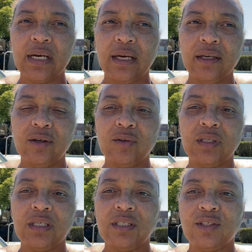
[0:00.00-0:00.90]
I know
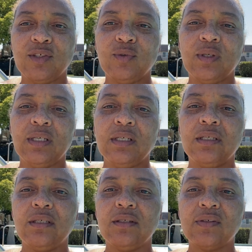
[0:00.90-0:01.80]
the issue
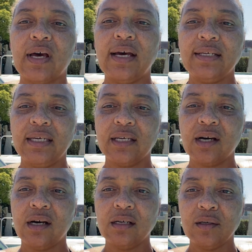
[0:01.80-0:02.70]
is I get
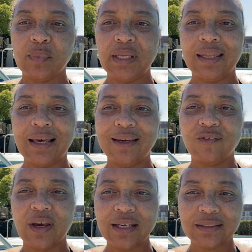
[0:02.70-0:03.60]
caught up in life
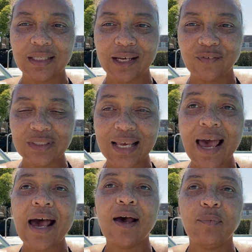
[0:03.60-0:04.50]
as life is
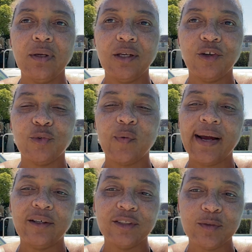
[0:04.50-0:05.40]
happening
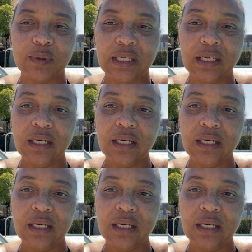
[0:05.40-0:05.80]
around me.